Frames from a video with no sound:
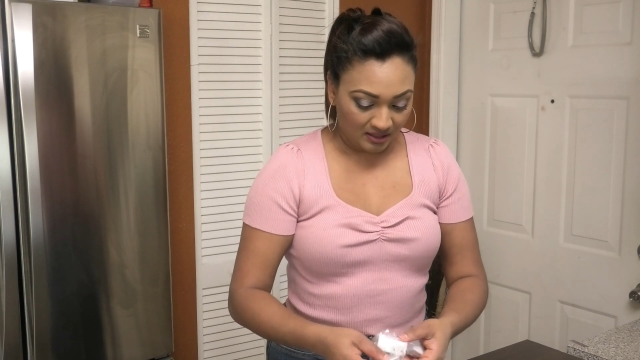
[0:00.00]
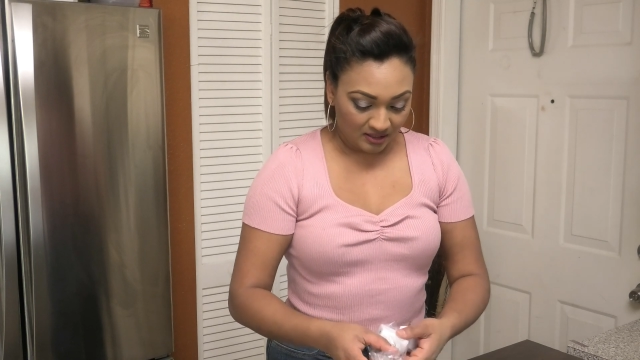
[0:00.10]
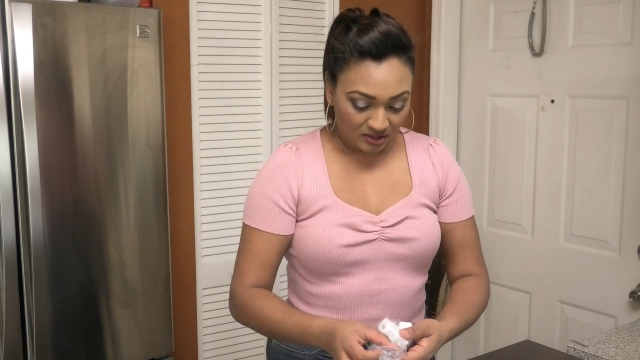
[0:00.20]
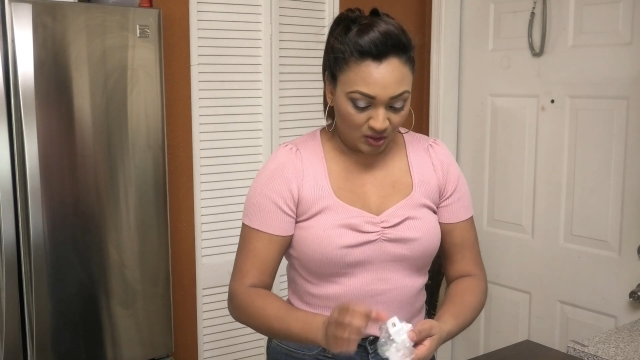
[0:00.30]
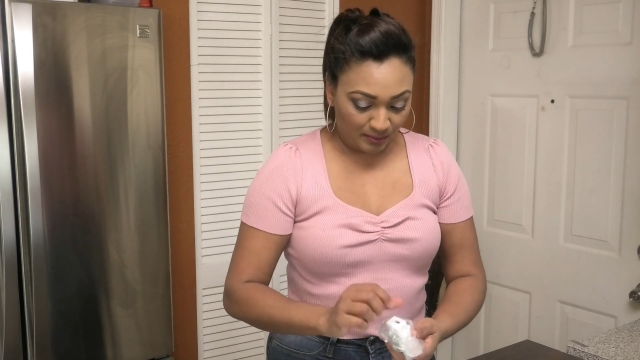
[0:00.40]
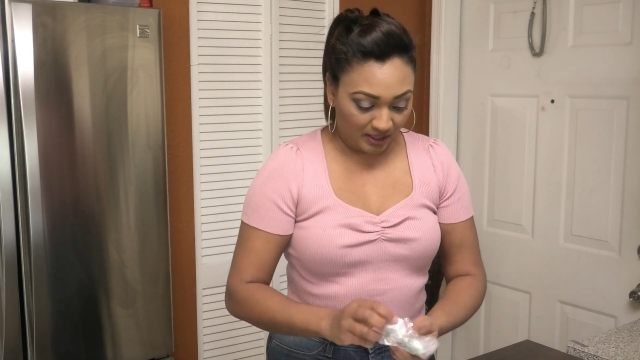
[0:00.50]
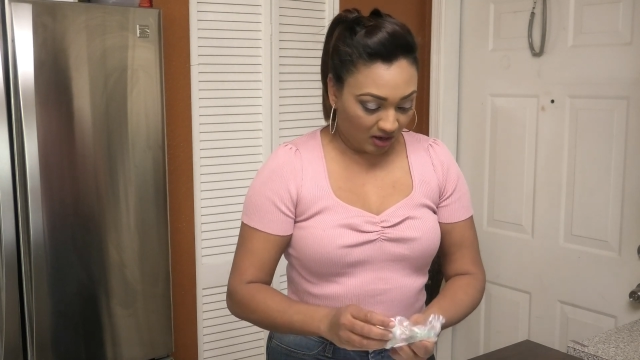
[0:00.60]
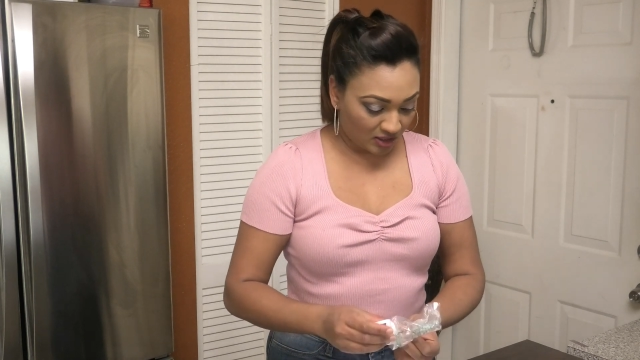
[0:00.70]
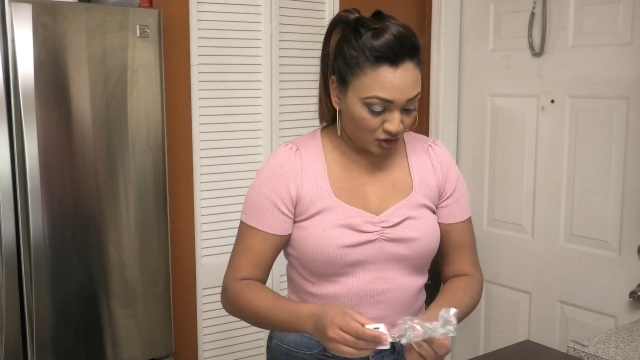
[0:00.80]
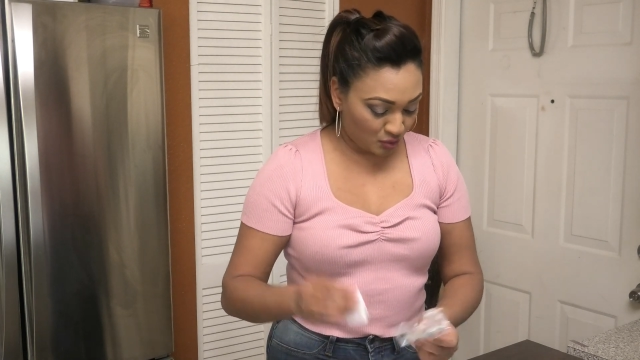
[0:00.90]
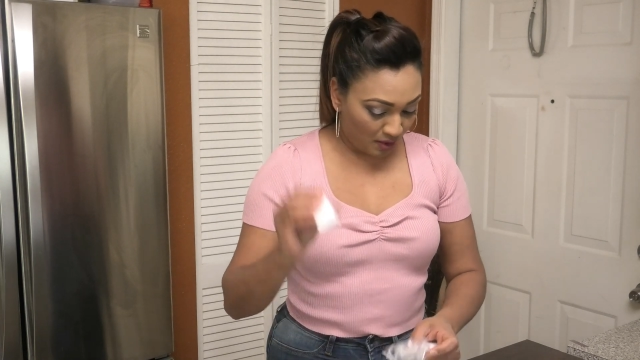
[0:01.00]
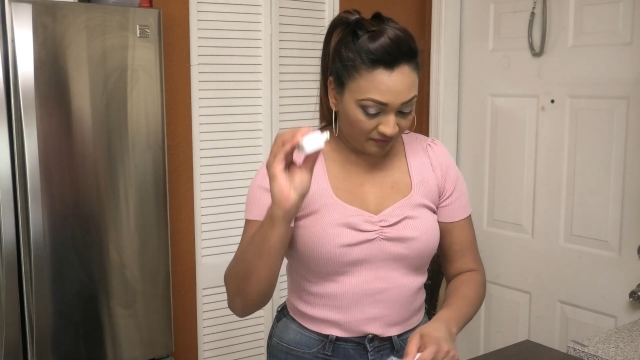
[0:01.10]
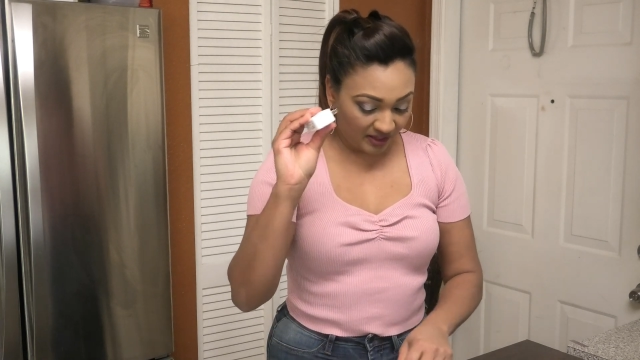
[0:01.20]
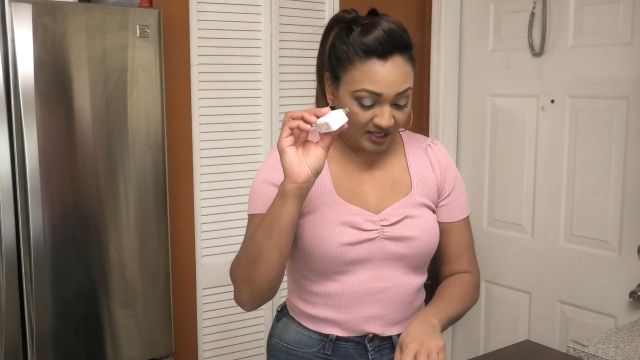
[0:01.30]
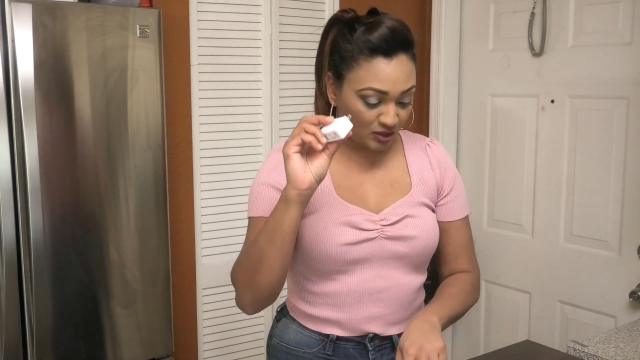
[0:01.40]
So we got two of
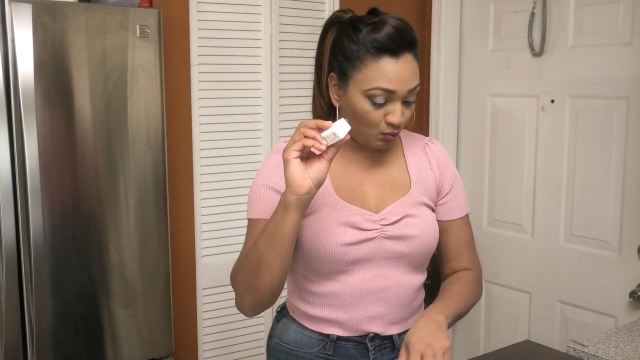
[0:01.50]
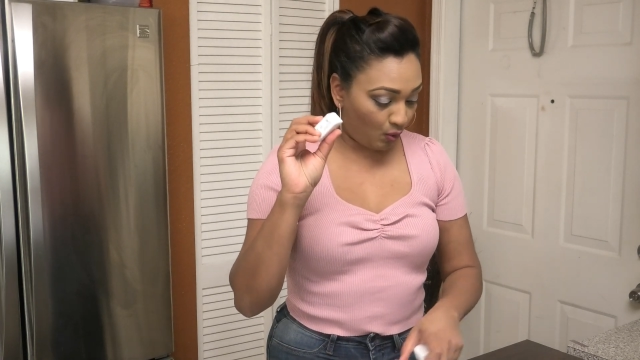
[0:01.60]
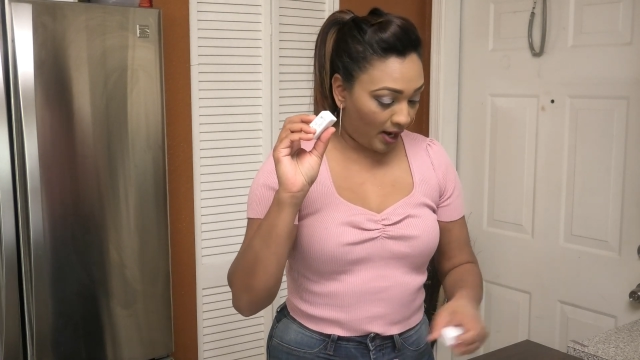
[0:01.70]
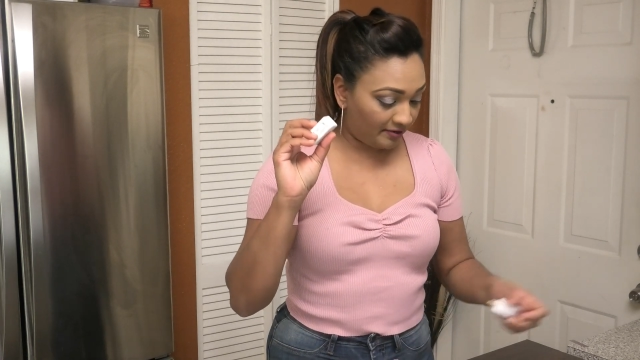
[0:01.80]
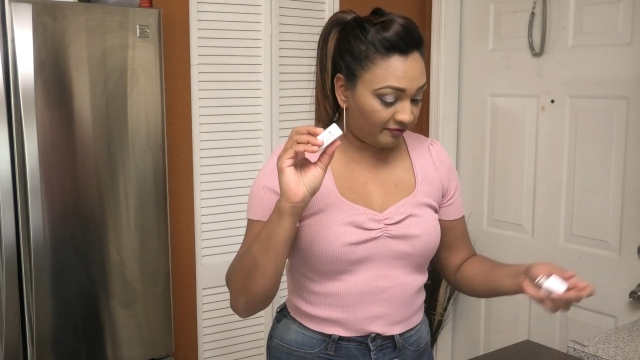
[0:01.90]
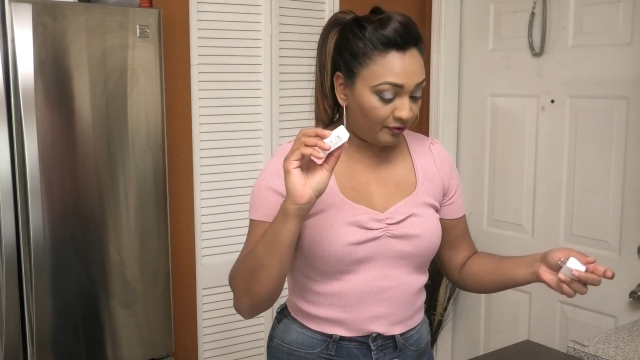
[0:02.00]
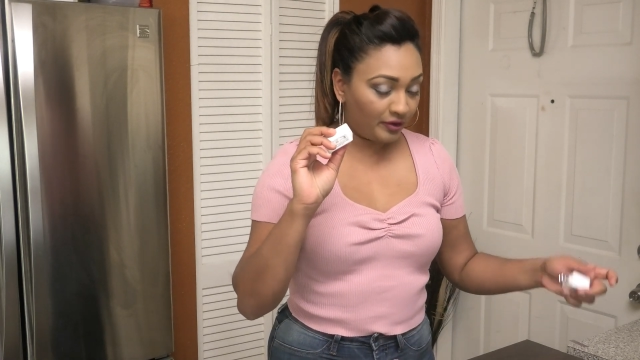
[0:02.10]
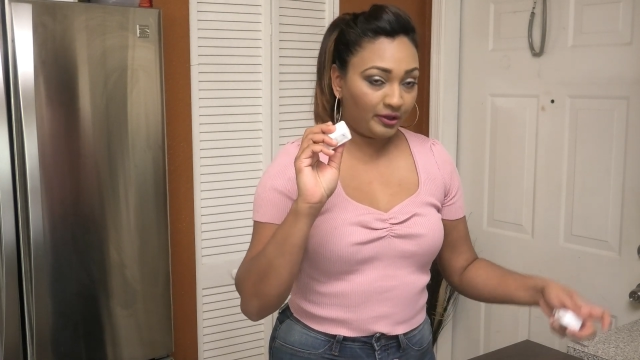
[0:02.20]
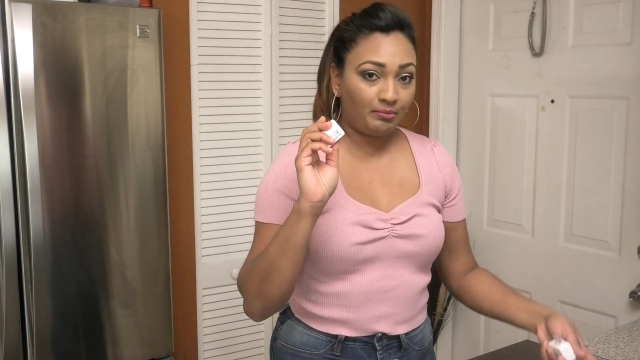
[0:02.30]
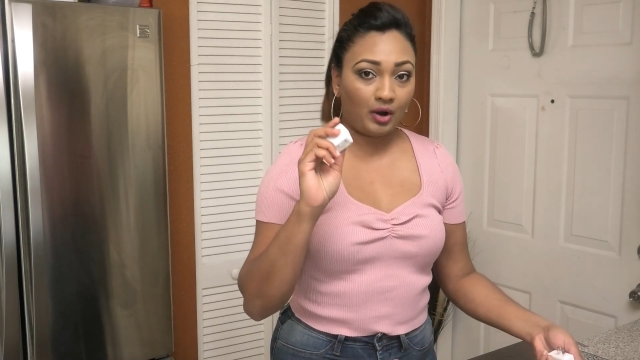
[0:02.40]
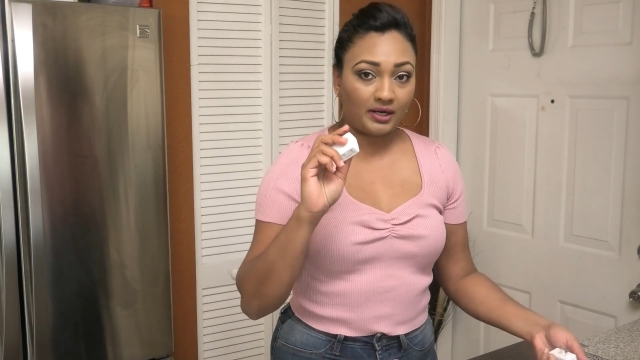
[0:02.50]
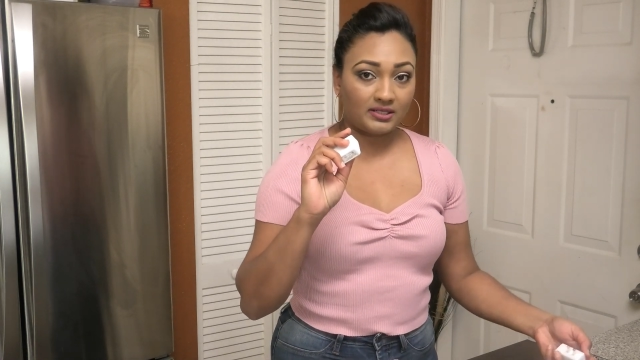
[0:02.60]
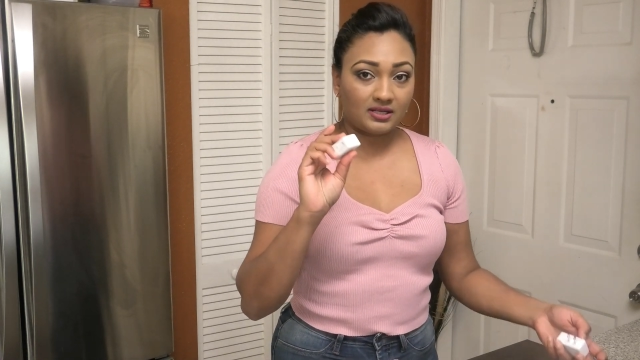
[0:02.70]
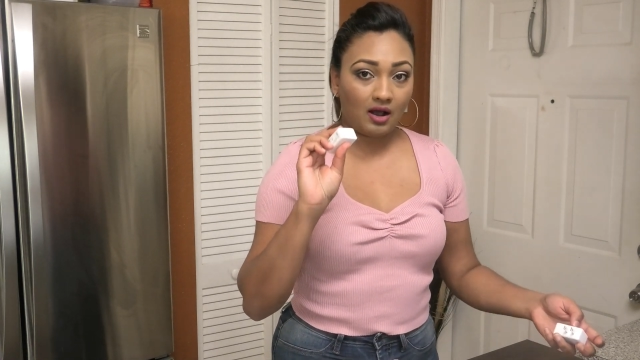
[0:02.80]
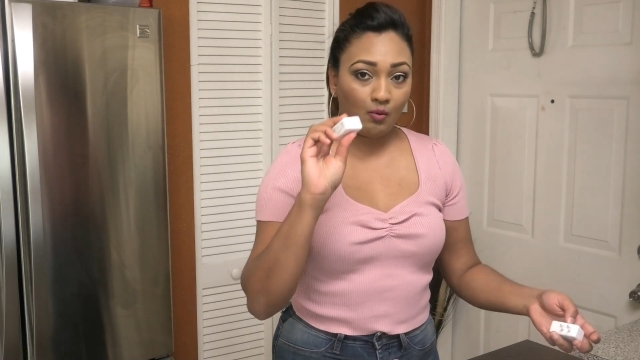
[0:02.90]
these, one for the
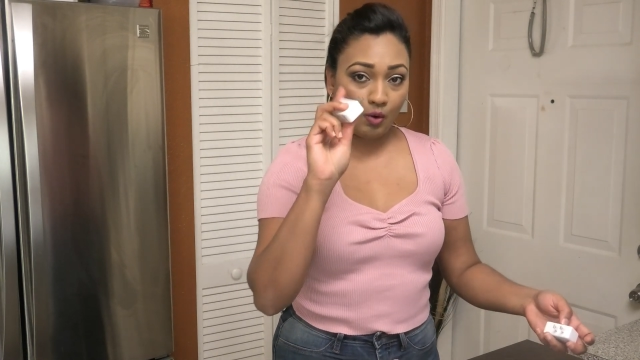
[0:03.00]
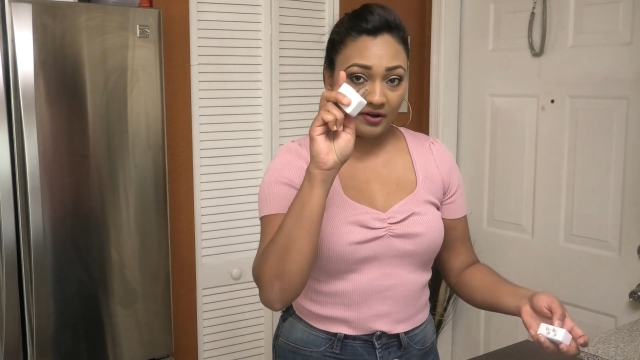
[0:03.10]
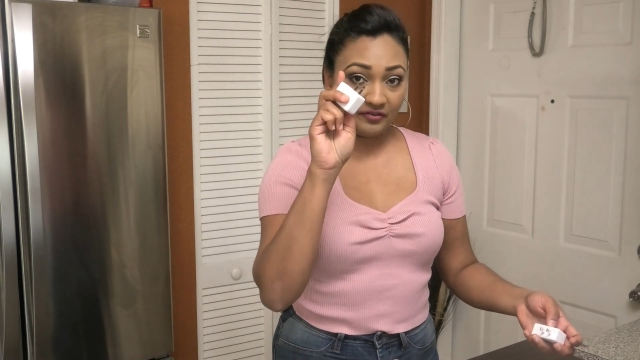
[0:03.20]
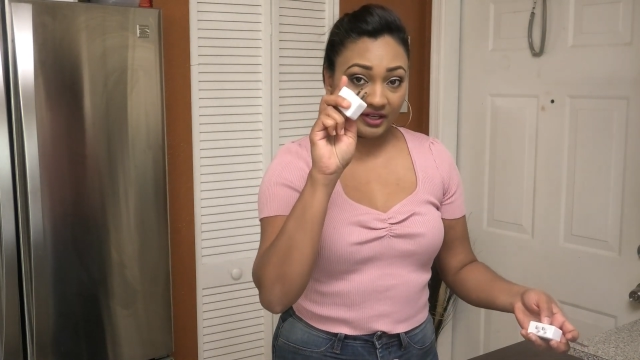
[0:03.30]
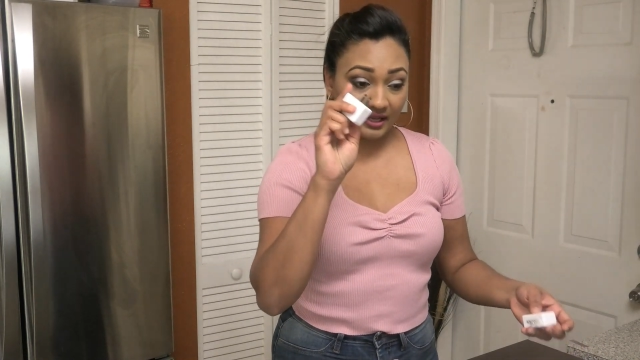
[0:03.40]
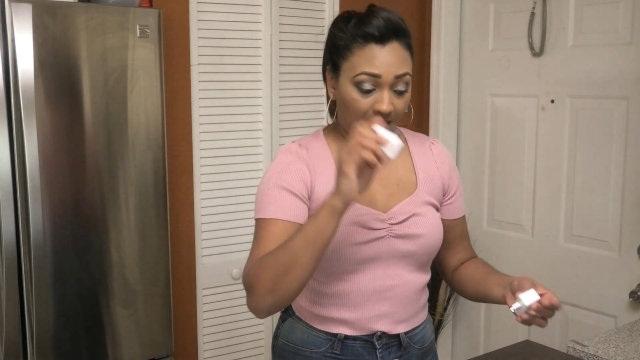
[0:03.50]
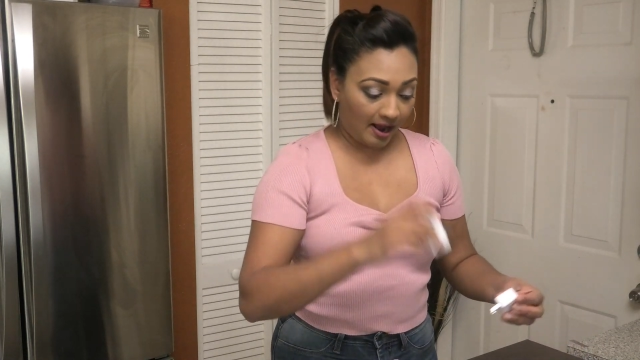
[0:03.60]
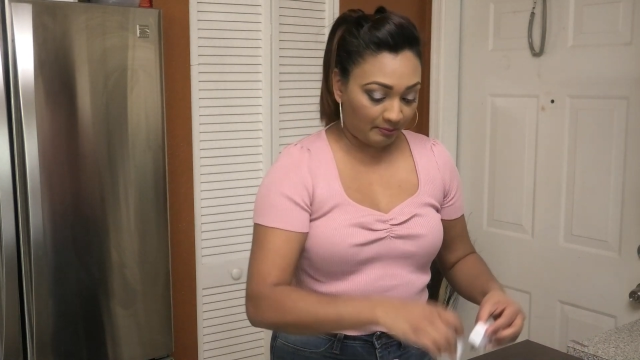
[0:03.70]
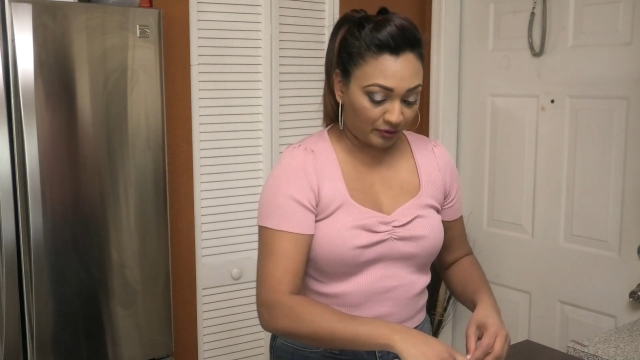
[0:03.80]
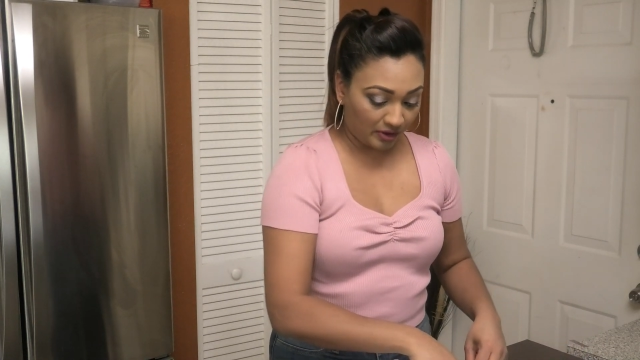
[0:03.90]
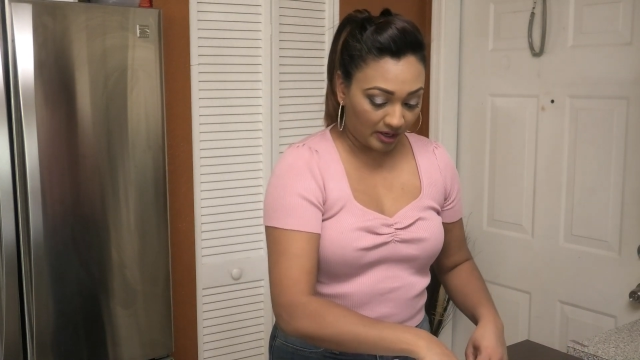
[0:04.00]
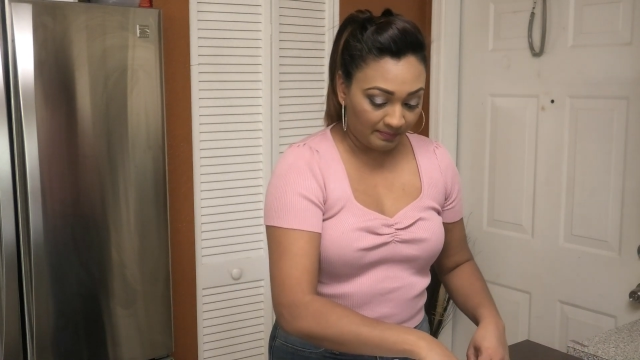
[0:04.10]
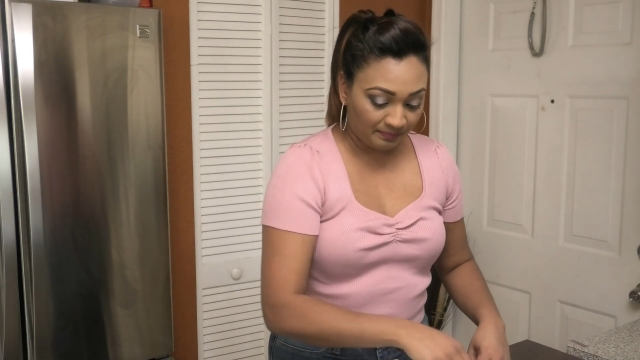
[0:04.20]
monitor, one for the camera,